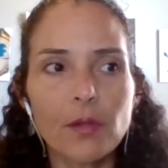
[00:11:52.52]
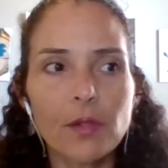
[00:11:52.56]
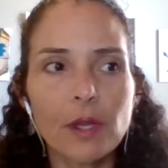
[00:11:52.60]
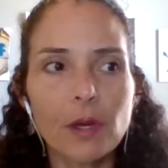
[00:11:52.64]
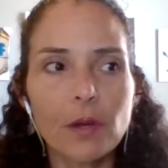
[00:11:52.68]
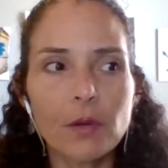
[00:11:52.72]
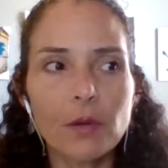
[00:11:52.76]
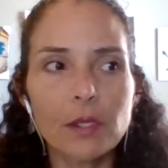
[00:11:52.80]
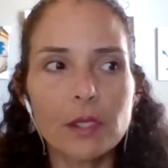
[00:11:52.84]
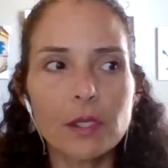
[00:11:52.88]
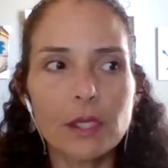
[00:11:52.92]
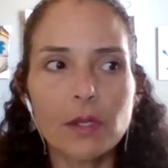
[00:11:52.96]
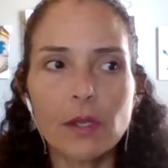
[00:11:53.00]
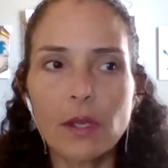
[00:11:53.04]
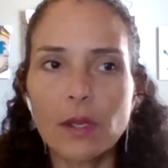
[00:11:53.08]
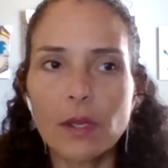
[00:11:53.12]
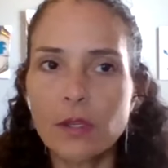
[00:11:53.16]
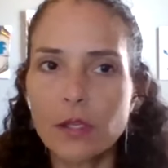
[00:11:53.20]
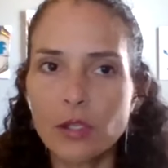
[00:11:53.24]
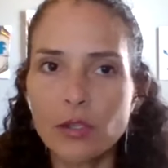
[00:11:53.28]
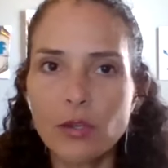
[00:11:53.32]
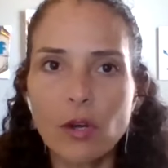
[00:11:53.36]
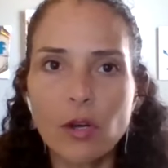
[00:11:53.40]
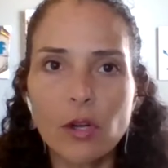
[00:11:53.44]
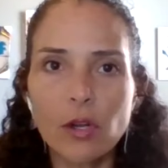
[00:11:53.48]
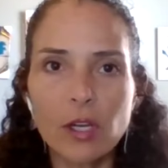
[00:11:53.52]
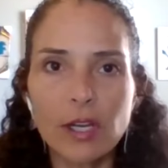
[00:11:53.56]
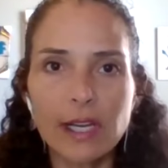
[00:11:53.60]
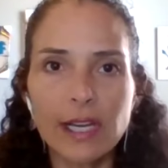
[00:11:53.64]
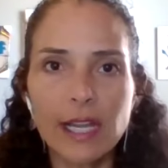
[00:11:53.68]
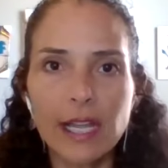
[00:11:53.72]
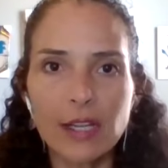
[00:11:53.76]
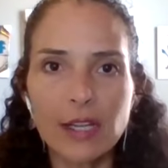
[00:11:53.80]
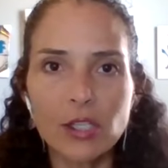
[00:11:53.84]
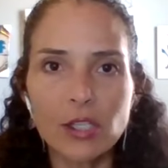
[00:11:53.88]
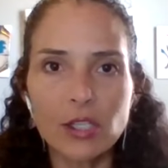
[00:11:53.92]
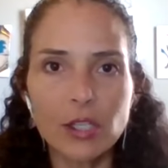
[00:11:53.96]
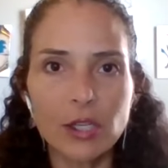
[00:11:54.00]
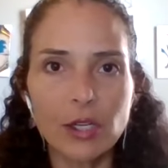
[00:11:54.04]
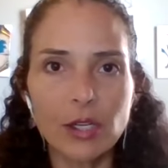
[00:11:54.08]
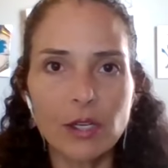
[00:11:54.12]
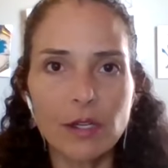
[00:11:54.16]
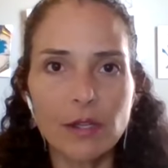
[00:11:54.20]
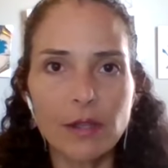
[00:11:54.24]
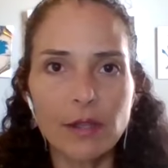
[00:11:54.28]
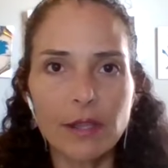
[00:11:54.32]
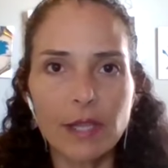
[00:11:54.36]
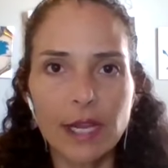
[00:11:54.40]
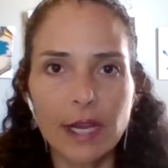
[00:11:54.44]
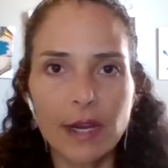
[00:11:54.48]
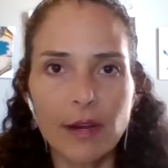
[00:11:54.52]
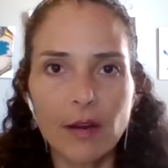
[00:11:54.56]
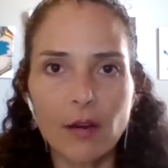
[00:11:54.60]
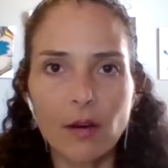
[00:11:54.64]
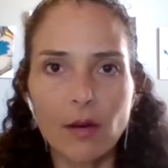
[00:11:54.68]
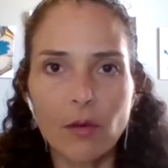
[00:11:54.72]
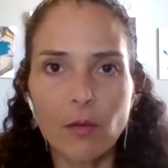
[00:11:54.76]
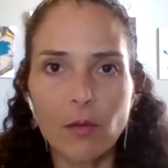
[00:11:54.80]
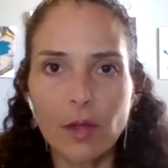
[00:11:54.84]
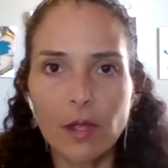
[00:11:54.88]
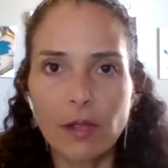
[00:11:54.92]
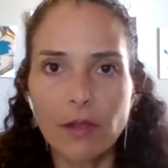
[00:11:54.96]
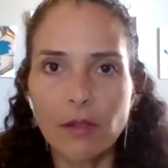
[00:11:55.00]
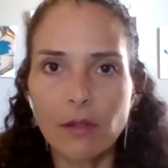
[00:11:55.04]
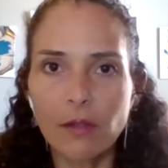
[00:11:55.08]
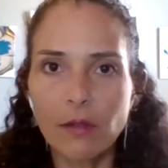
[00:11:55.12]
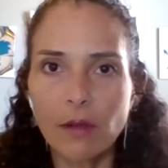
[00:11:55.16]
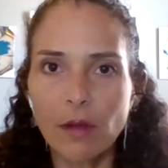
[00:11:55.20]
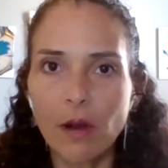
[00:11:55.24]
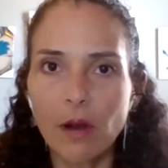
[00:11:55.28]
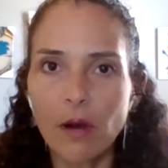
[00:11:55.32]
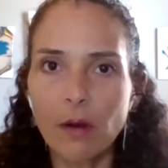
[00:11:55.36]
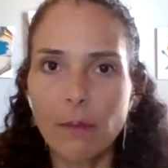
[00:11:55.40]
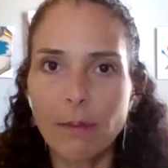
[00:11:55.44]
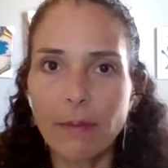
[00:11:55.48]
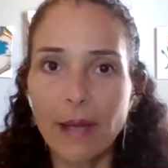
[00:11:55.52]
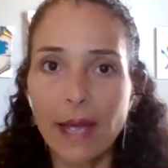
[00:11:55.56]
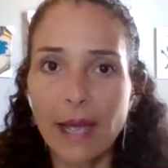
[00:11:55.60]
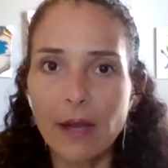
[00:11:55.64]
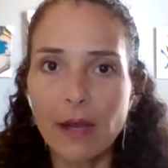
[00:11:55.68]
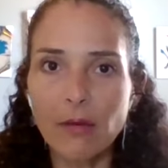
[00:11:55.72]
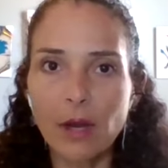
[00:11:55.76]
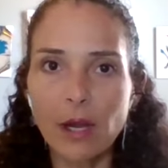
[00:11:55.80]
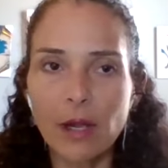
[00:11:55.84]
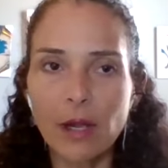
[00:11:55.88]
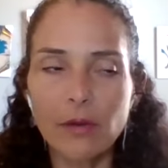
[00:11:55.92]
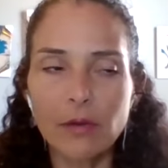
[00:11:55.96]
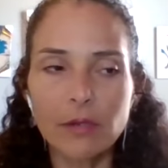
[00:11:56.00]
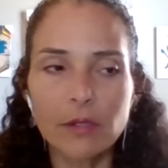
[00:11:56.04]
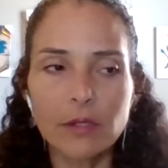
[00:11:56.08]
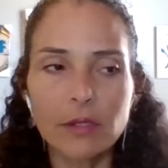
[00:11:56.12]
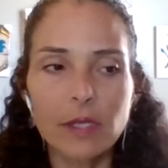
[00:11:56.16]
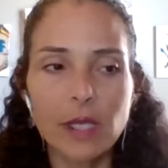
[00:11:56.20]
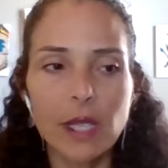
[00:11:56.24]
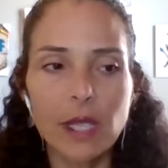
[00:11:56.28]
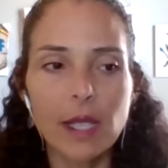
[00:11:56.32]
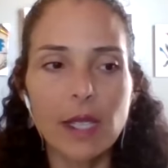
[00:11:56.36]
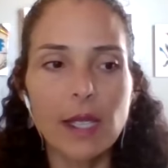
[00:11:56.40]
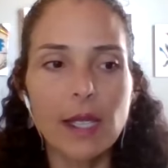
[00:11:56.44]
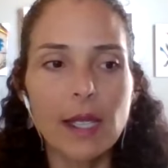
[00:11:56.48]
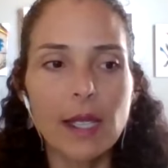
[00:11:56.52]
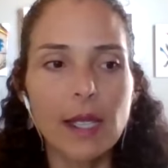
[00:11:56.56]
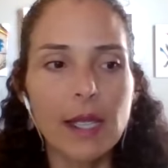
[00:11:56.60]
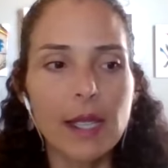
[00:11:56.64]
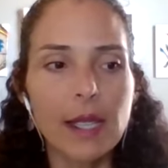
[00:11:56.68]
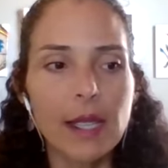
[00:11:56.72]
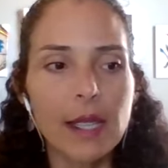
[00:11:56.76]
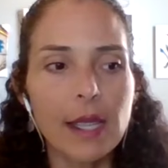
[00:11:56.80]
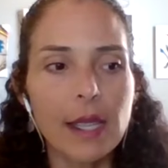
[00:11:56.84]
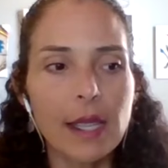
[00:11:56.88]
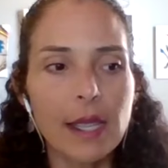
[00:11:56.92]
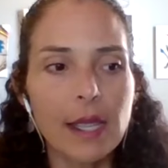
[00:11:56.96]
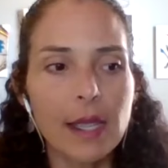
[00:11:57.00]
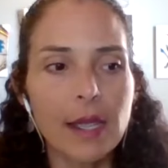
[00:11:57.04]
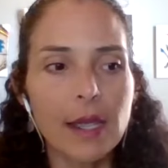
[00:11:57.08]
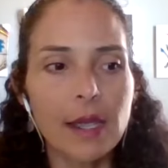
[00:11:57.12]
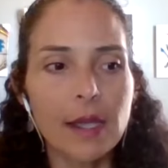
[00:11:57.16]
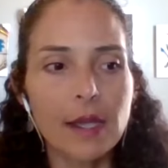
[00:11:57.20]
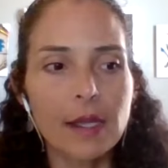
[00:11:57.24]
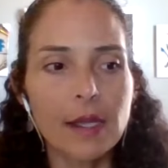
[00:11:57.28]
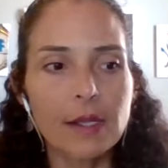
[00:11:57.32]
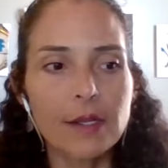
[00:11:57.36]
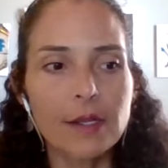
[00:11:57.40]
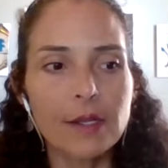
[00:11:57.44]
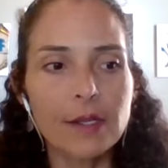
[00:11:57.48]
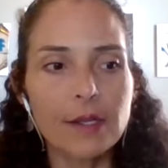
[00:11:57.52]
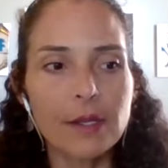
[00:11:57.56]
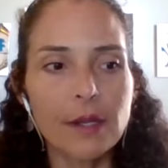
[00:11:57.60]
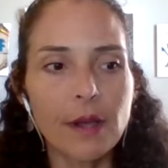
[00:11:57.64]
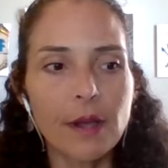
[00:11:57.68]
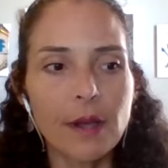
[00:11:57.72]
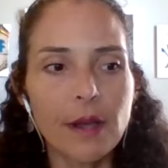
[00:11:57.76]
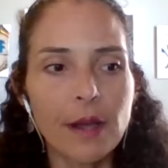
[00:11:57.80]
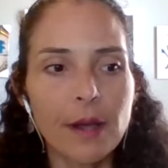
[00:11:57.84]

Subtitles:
there was a strong connection there with our backgrounds. And